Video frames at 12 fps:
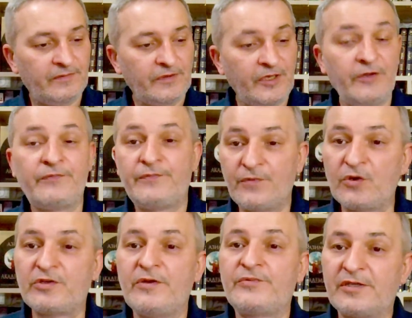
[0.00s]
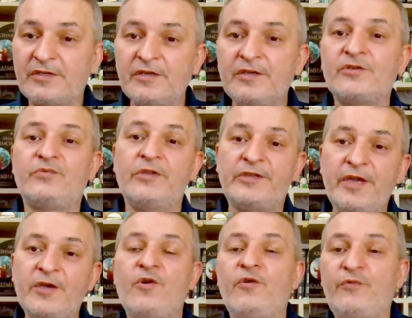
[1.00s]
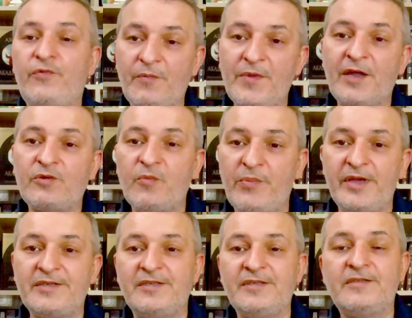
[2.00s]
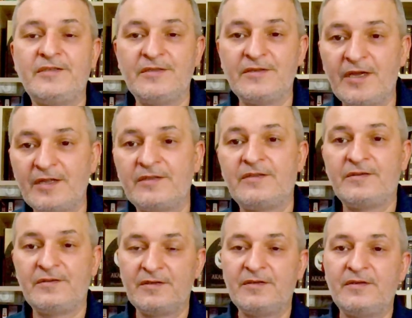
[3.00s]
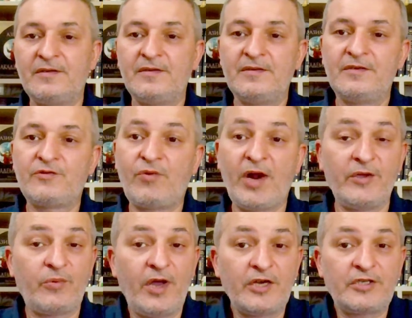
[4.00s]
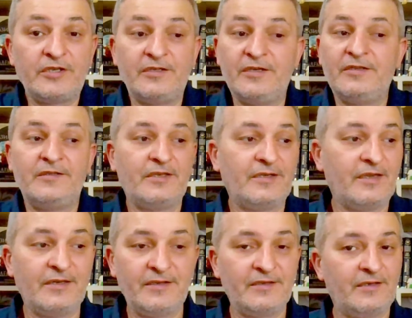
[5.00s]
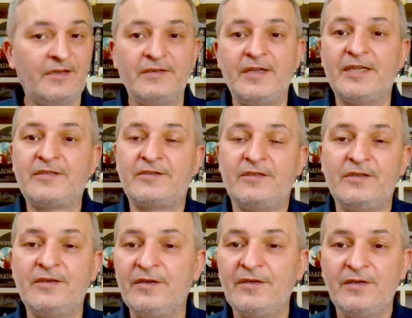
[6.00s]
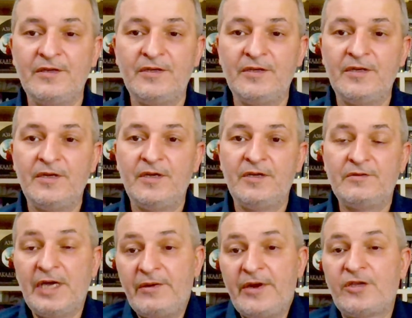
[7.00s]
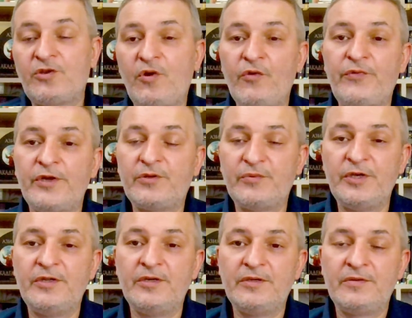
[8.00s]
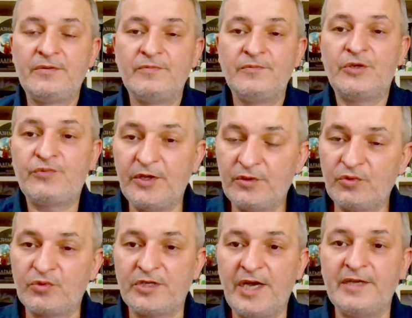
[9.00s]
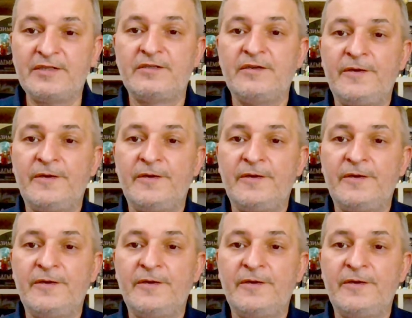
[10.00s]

if those F-16s will take off from NATO bases and strike Russia, then that's a direct conflict with between two sides.